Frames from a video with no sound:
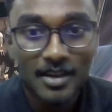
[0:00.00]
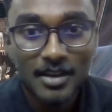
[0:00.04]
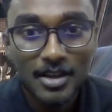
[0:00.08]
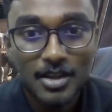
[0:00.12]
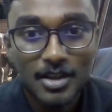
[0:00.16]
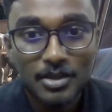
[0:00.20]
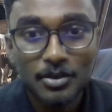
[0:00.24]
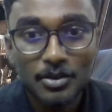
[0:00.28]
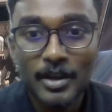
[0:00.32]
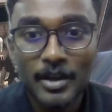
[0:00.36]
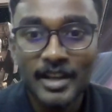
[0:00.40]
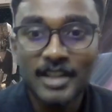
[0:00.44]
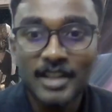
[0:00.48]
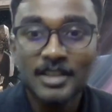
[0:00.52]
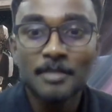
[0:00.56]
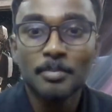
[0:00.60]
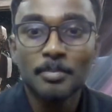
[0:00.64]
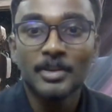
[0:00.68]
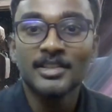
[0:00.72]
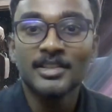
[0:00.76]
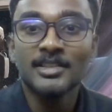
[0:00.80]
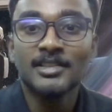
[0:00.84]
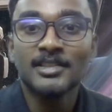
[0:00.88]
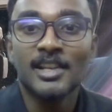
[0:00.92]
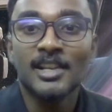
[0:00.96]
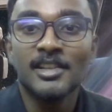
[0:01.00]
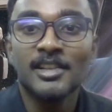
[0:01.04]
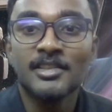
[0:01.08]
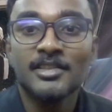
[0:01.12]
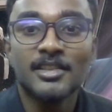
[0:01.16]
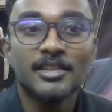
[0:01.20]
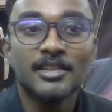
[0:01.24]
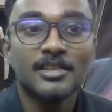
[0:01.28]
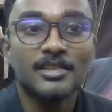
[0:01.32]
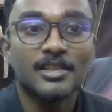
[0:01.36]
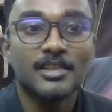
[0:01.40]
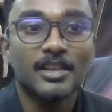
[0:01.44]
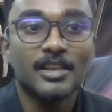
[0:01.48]
So another pressing
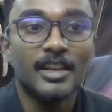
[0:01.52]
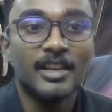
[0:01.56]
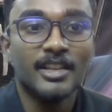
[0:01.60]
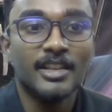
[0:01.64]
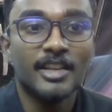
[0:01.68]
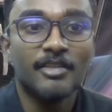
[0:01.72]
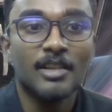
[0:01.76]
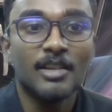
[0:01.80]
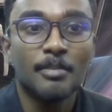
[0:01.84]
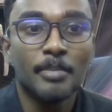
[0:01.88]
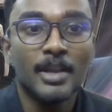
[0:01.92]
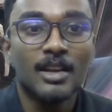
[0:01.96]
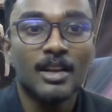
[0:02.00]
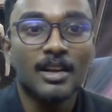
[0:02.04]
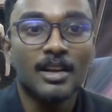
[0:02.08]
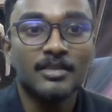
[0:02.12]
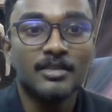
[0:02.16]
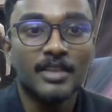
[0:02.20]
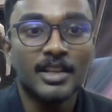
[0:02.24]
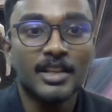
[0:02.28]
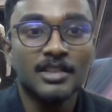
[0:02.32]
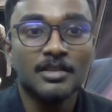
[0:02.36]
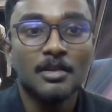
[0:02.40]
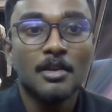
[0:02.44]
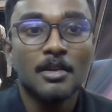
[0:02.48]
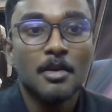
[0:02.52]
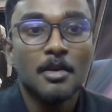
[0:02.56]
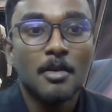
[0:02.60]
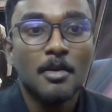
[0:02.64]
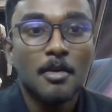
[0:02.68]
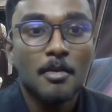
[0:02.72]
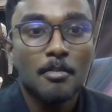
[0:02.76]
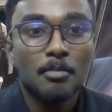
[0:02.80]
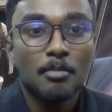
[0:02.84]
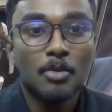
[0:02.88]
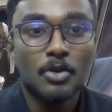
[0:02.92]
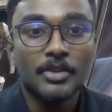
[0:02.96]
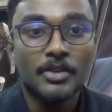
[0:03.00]
challenges in developing countries,
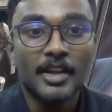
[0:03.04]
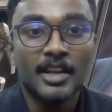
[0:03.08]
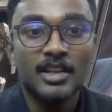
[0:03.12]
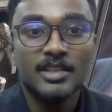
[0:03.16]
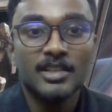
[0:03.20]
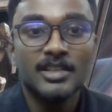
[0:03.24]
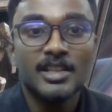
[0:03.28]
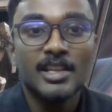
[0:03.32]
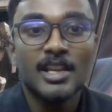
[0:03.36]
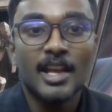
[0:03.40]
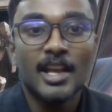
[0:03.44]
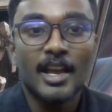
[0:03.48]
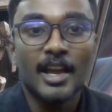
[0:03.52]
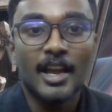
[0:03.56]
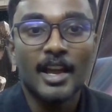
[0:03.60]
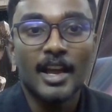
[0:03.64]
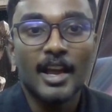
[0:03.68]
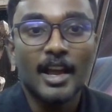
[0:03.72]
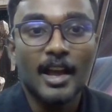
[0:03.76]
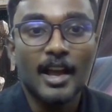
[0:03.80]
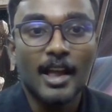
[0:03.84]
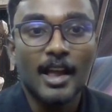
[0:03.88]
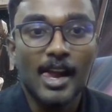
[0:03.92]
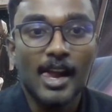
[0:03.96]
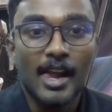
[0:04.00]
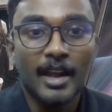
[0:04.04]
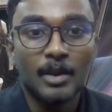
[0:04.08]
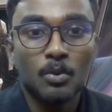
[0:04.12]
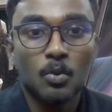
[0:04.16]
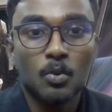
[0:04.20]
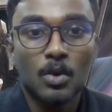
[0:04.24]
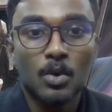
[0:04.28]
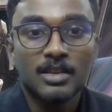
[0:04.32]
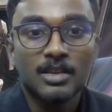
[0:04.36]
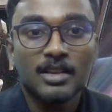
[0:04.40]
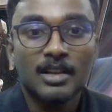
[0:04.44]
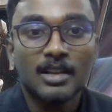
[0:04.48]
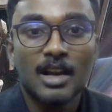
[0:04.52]
both energy and
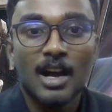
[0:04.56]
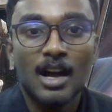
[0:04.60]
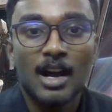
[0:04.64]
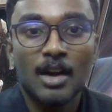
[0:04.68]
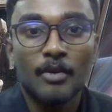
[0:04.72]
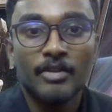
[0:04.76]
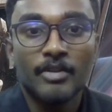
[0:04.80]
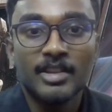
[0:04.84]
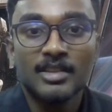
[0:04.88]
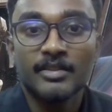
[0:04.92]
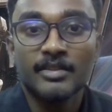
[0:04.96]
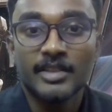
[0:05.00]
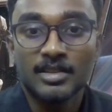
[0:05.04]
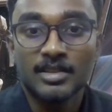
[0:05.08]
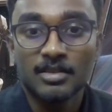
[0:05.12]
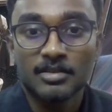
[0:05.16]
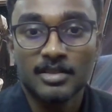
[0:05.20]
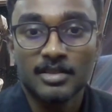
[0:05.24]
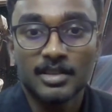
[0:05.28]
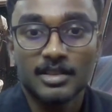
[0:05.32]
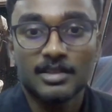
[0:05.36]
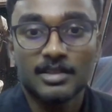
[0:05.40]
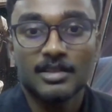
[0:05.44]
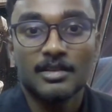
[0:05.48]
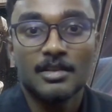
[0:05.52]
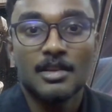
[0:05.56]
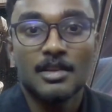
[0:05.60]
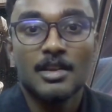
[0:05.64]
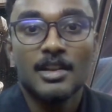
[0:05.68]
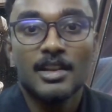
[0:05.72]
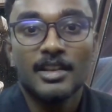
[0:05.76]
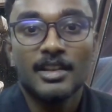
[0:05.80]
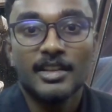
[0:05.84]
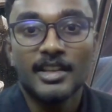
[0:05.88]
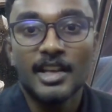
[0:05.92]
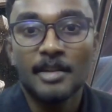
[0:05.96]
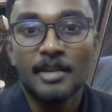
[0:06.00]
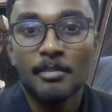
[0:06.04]
water are vital resources,
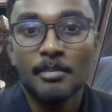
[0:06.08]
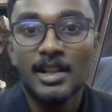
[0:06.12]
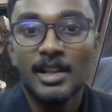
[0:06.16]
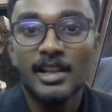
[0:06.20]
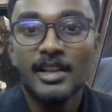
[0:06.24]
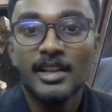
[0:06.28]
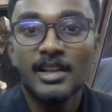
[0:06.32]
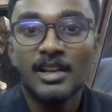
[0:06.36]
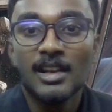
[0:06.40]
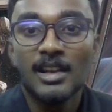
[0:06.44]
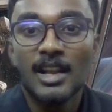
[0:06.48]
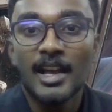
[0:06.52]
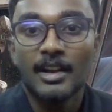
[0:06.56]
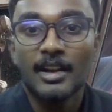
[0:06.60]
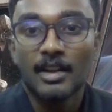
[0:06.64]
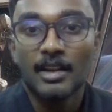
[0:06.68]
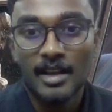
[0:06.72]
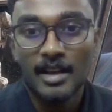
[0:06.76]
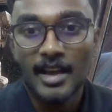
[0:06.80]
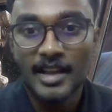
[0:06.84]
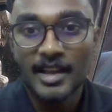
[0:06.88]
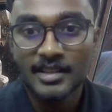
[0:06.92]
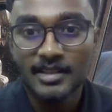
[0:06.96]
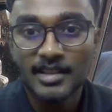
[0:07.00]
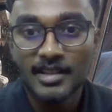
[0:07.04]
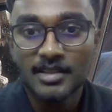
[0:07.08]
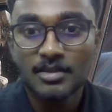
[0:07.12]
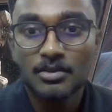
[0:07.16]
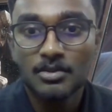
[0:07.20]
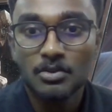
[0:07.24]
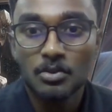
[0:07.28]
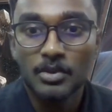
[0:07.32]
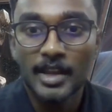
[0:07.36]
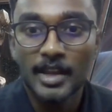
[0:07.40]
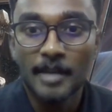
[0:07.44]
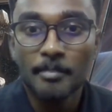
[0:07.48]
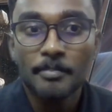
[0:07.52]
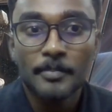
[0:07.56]
yet billions lack access
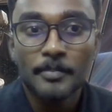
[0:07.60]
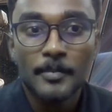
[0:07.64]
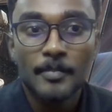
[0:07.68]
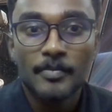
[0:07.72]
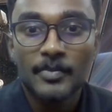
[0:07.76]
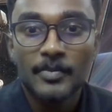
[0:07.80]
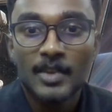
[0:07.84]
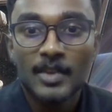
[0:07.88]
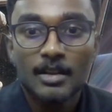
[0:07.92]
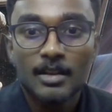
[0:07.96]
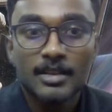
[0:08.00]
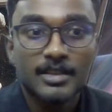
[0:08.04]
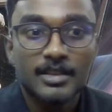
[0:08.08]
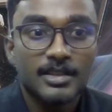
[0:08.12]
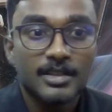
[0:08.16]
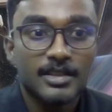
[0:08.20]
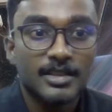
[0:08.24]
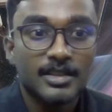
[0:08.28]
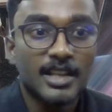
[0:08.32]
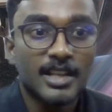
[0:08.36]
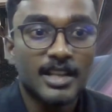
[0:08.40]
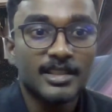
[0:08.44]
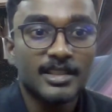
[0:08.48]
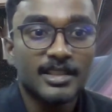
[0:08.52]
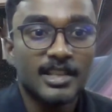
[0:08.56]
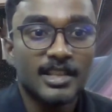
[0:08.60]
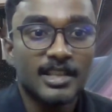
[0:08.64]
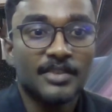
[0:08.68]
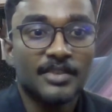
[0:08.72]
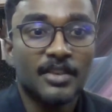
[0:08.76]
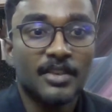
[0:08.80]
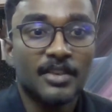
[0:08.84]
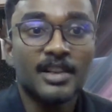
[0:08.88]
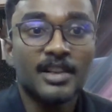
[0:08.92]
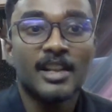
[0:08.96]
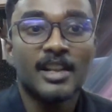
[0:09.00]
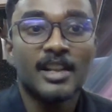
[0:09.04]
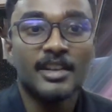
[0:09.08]
to them. Just as
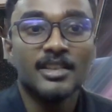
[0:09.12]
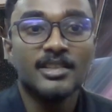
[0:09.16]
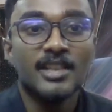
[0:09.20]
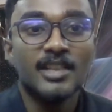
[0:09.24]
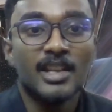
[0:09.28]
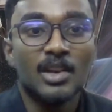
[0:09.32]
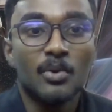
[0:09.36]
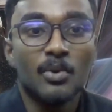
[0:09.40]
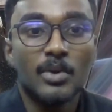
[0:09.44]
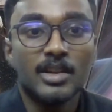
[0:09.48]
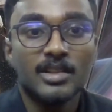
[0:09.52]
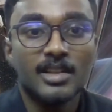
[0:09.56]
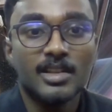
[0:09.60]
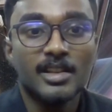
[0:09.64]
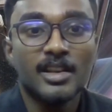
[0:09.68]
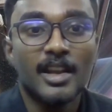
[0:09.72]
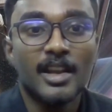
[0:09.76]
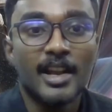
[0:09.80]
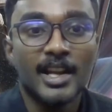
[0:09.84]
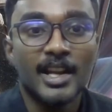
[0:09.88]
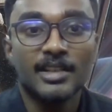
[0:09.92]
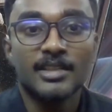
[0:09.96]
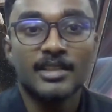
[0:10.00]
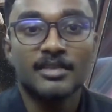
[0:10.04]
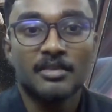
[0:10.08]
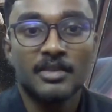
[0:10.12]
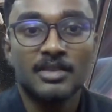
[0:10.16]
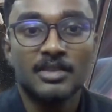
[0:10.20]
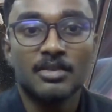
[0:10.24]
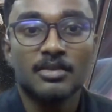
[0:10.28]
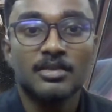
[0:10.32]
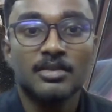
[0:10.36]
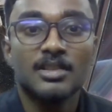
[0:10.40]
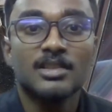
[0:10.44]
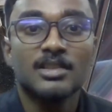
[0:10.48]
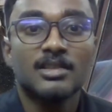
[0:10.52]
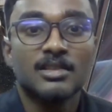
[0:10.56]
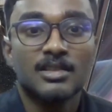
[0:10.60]
frugal energy innovation address
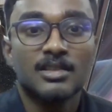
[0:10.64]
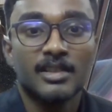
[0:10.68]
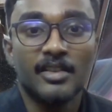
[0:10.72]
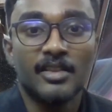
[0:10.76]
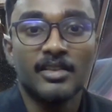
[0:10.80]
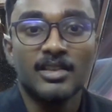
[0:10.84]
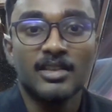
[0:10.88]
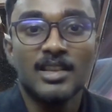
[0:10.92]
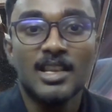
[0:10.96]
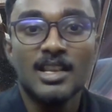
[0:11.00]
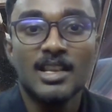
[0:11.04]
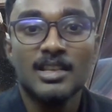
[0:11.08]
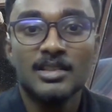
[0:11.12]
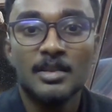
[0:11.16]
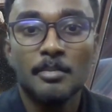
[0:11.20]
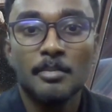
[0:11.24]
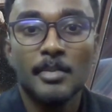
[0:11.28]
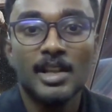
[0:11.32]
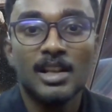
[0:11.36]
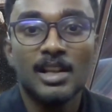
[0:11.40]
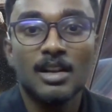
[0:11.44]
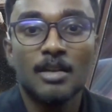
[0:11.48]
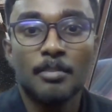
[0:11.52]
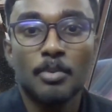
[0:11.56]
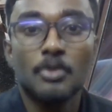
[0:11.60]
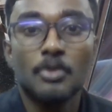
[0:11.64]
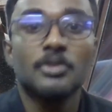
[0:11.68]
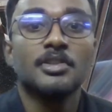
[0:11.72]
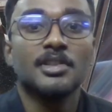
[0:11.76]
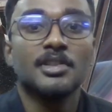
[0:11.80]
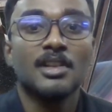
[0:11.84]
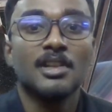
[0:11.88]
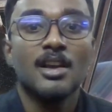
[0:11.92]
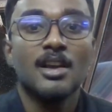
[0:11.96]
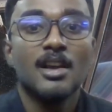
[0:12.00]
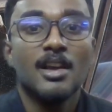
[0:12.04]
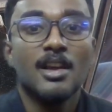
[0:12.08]
resources scarcity, similar approach